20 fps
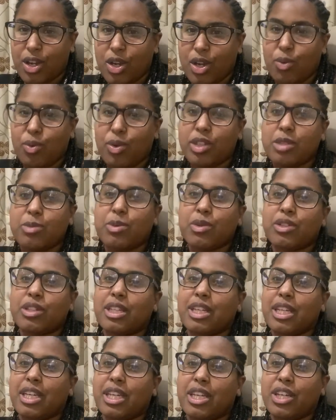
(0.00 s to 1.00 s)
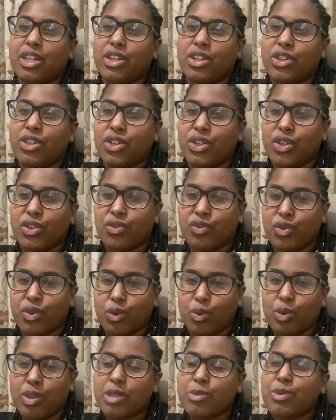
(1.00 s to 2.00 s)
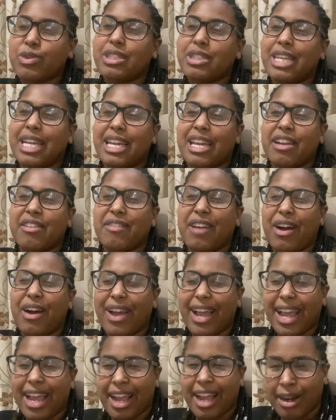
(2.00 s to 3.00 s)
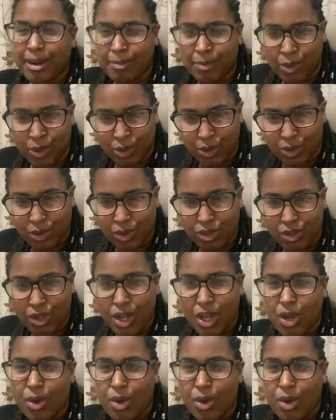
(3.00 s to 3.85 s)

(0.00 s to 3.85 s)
We're supposed to eat good food. We're supposed to take care of our animals.